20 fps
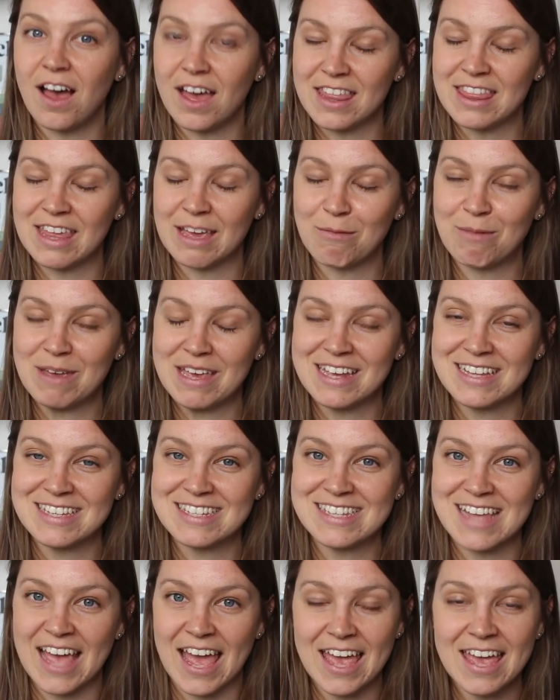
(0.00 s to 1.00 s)
I think we can
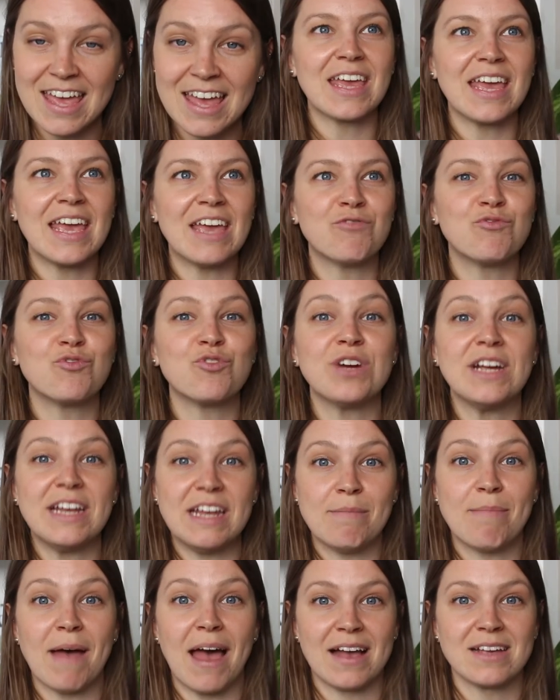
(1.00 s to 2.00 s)
say. It
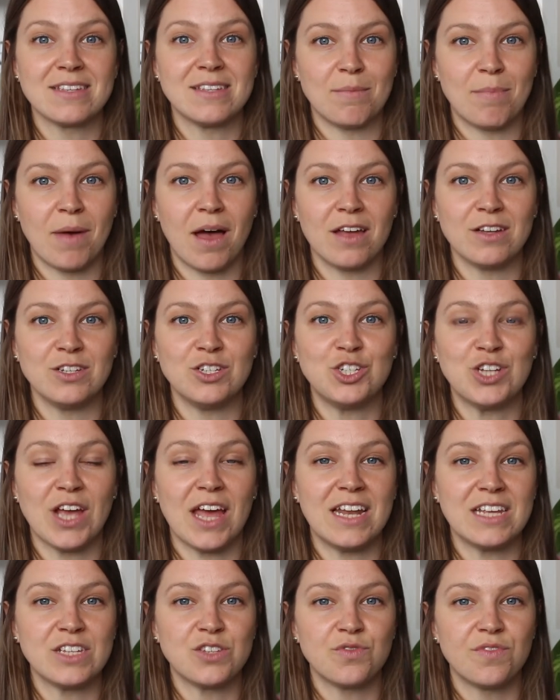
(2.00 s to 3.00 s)
really packs a punch
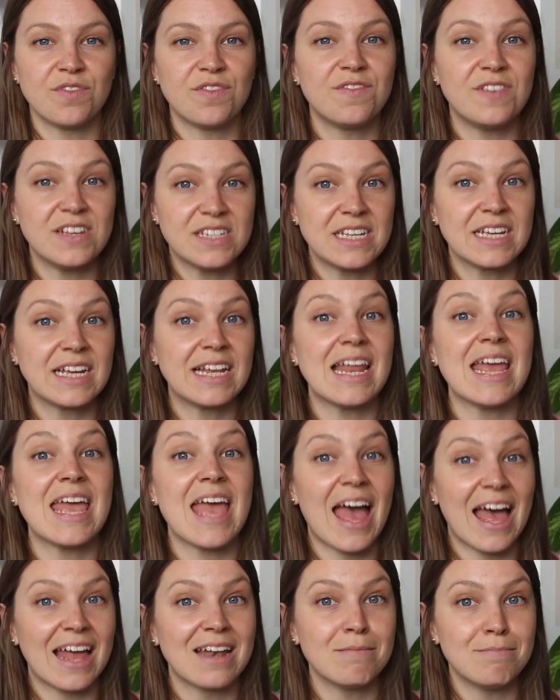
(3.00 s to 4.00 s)
and it's
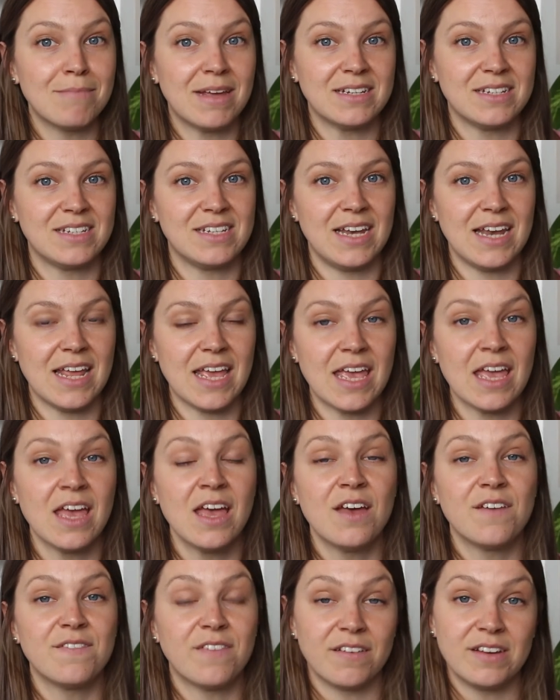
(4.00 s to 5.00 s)
physically and mentally
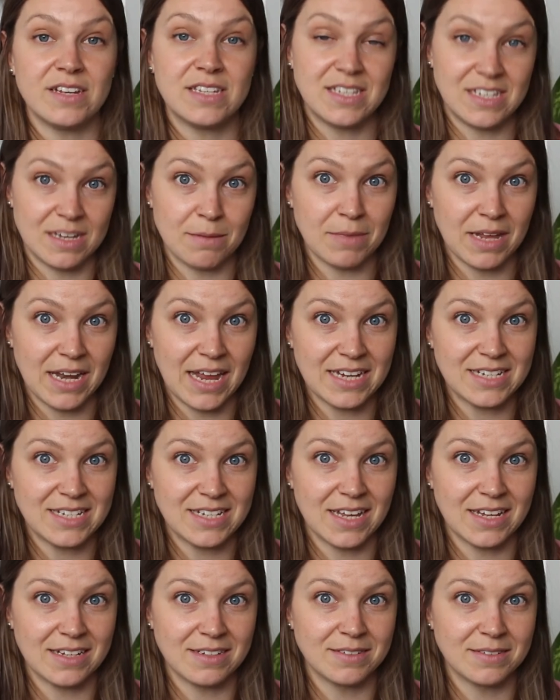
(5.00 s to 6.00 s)
very
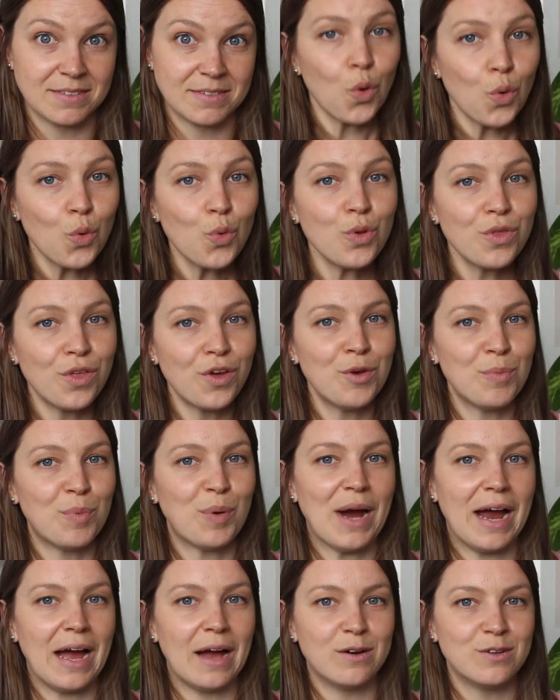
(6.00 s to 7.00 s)
stimulating. Although
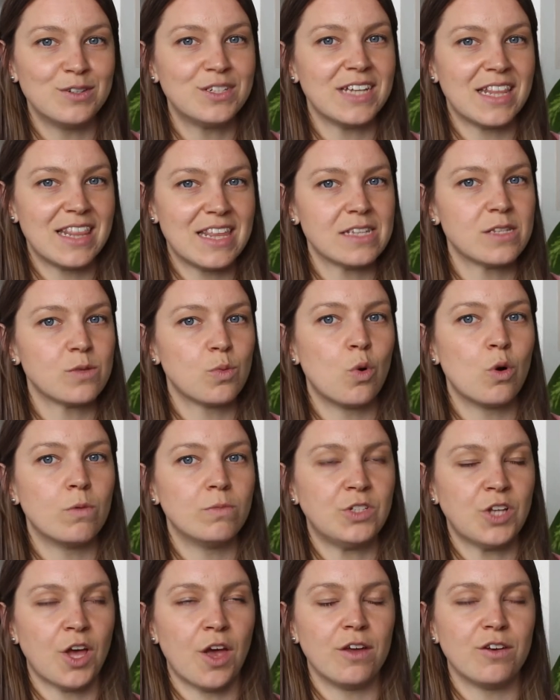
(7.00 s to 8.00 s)
proud, this
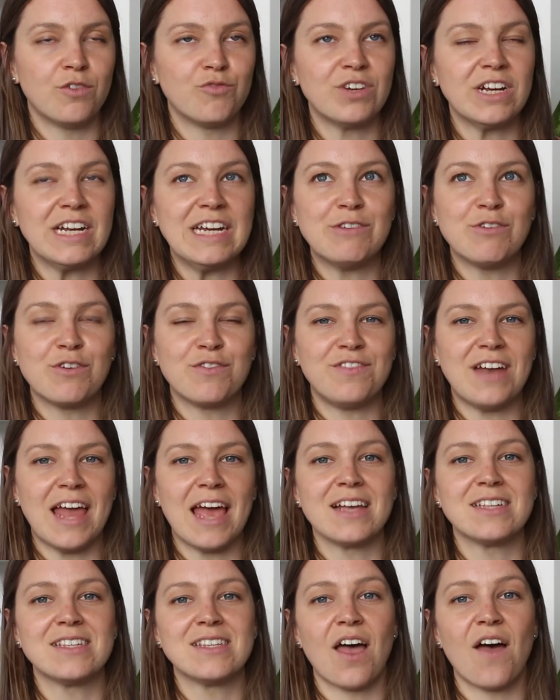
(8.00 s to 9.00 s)
warm tone really
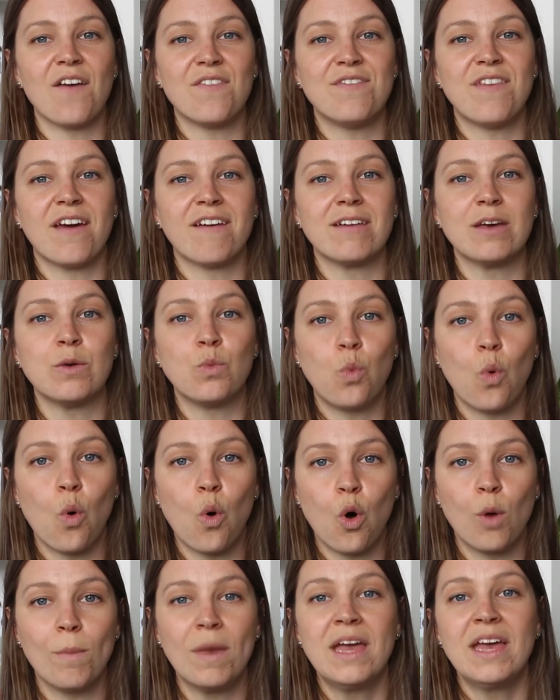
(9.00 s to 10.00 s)
reflects a very
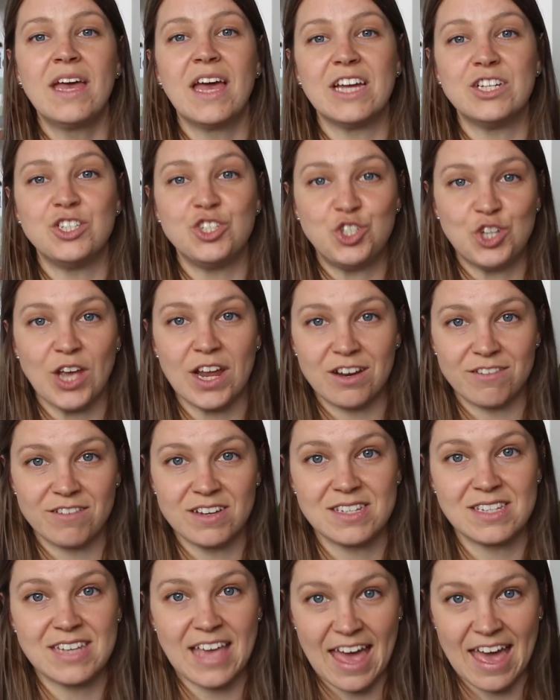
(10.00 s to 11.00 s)
warm and
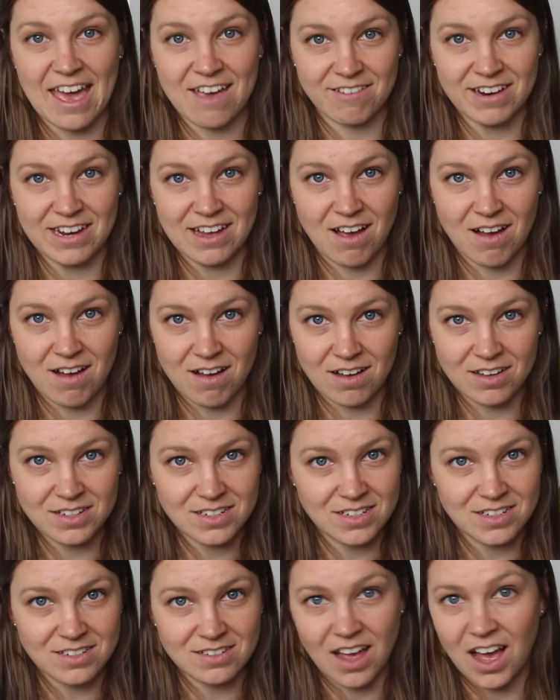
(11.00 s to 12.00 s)
generous, caring heart,
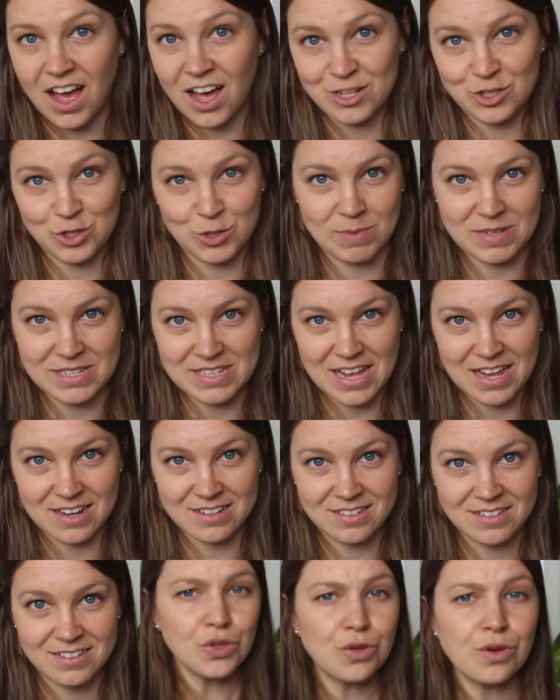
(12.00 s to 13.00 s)

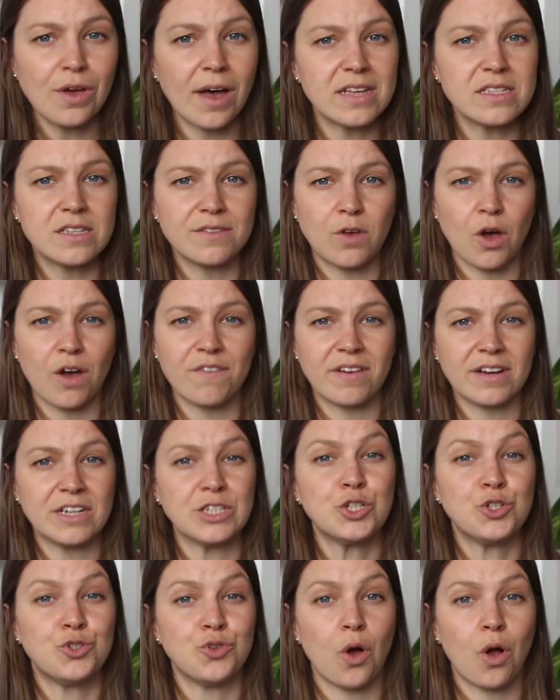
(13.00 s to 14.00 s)
100%. You guys have got a very
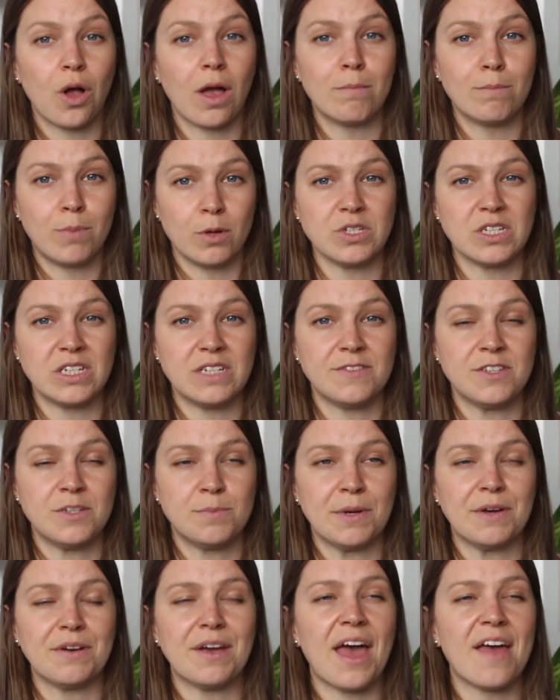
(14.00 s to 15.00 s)
strong and positive
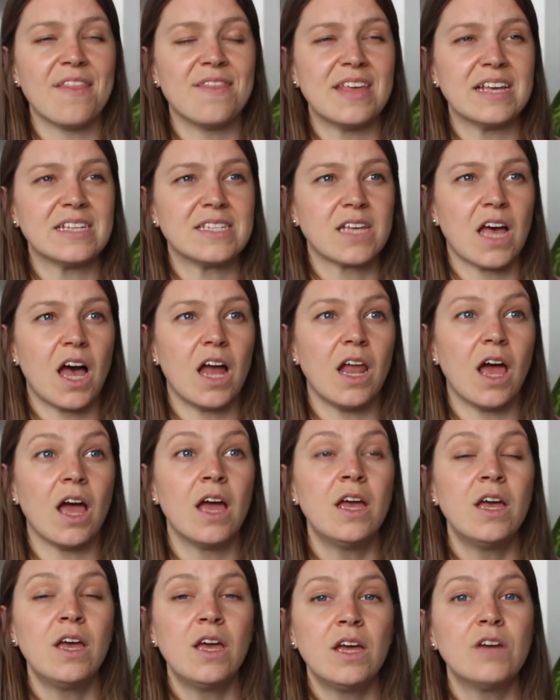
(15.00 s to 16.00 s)
spirit and this colour
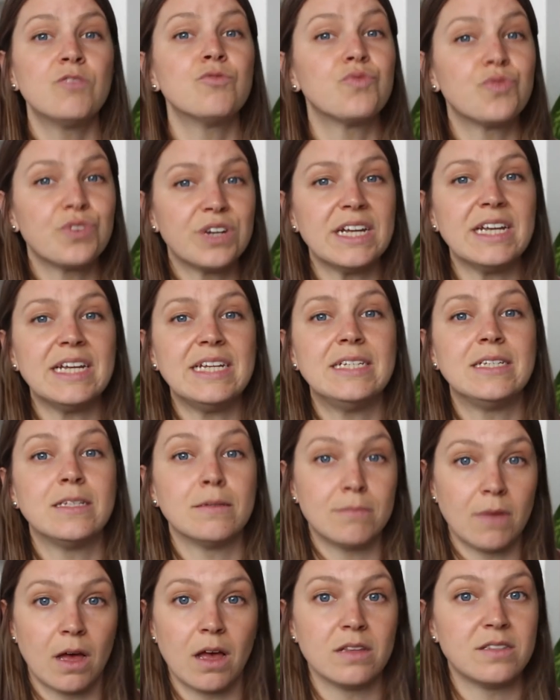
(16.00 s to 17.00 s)
really
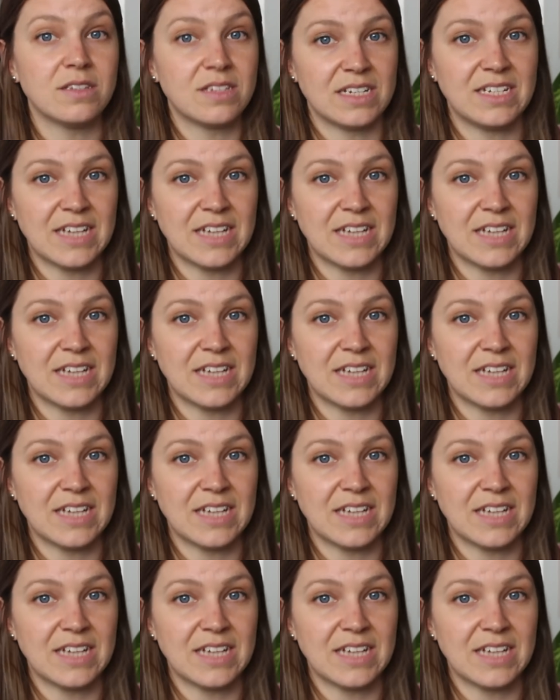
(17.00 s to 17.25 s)
demands